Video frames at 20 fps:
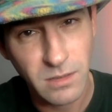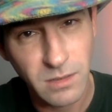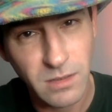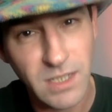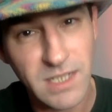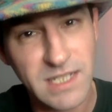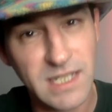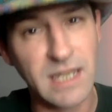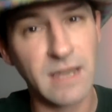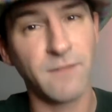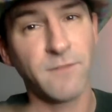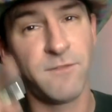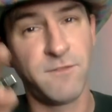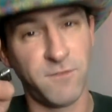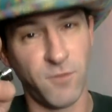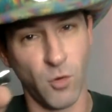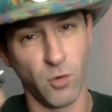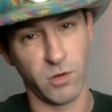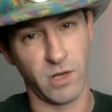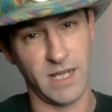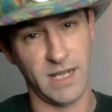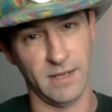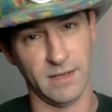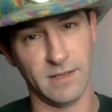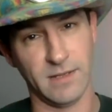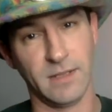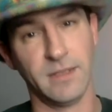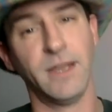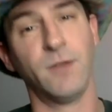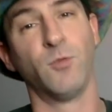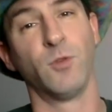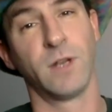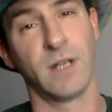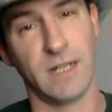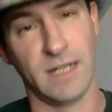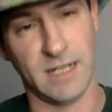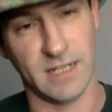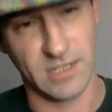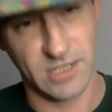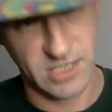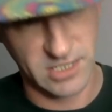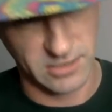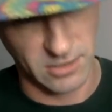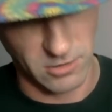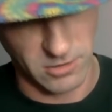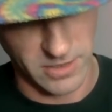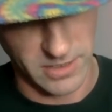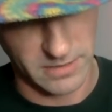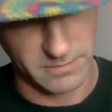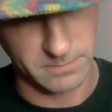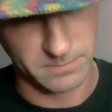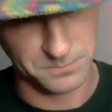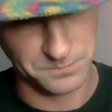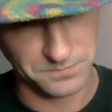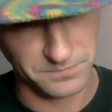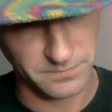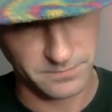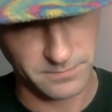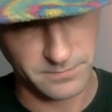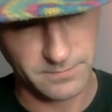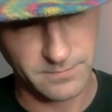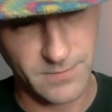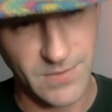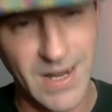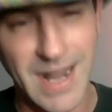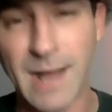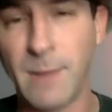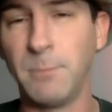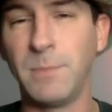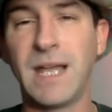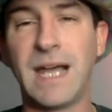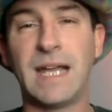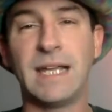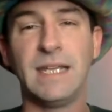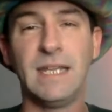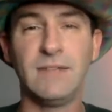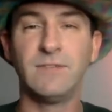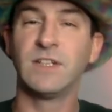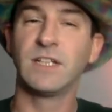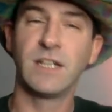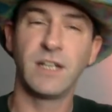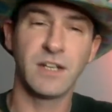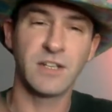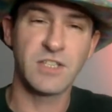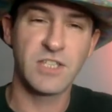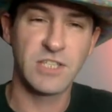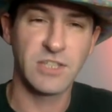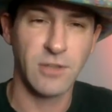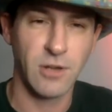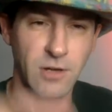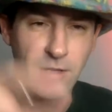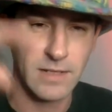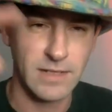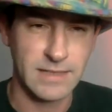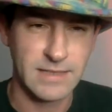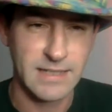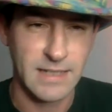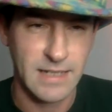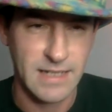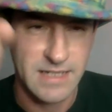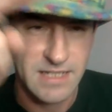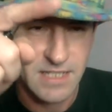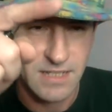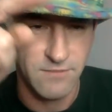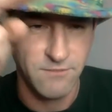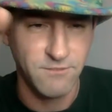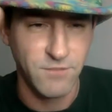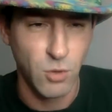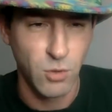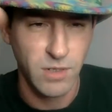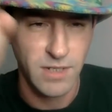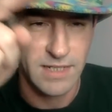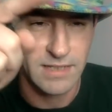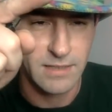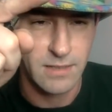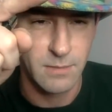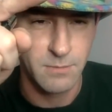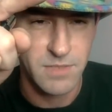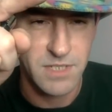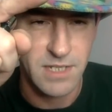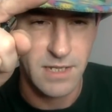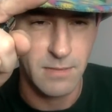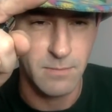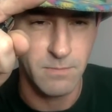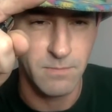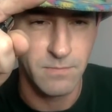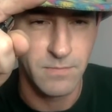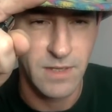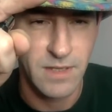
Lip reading: Let's get 40, and then we're going to get started. I'm not even going to start until I see 40 thumbs up.